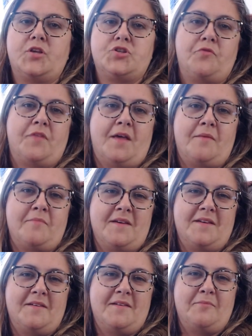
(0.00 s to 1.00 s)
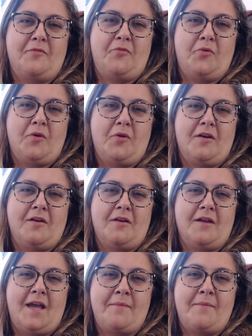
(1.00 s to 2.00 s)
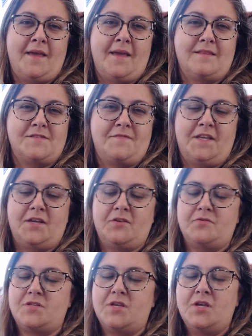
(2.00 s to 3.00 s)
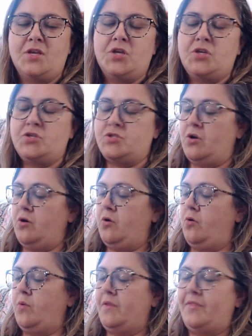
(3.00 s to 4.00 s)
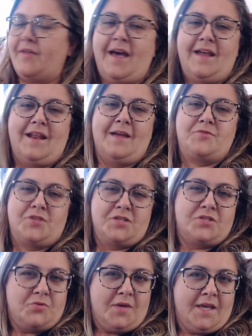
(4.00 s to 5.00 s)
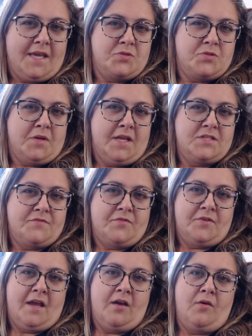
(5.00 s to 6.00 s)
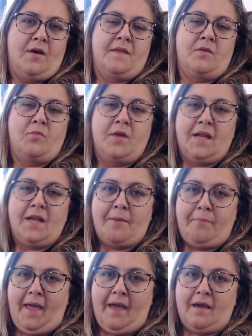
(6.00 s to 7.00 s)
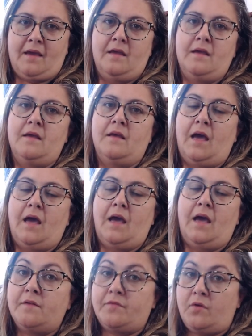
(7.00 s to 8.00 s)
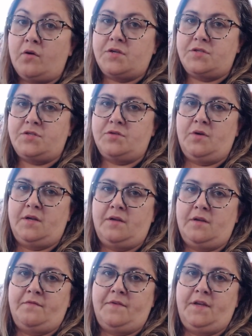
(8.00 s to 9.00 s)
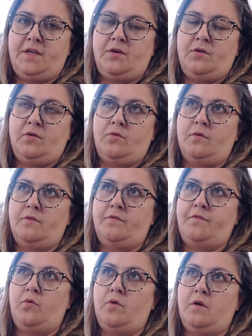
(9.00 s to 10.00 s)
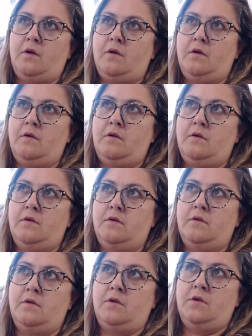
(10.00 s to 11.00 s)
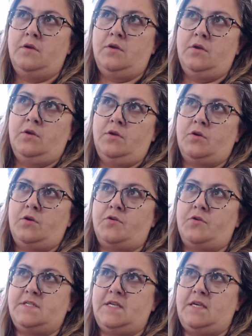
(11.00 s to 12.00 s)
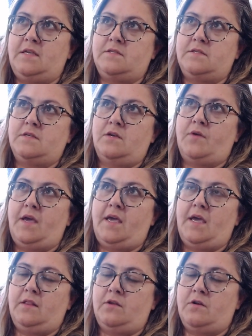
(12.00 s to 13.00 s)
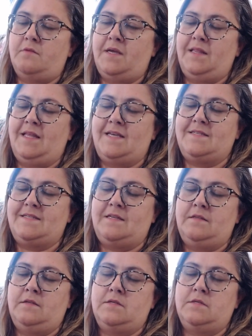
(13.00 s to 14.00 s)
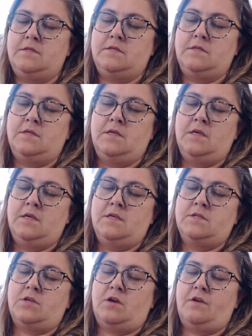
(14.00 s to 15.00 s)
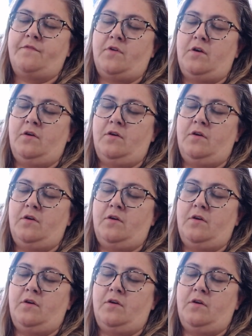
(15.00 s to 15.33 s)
show them before I make these videos. So with that, I'm just doing Antoinette's for now, and then when I get back, I will of course do another video for Christine's. Okay, I learned my lesson. Sorry for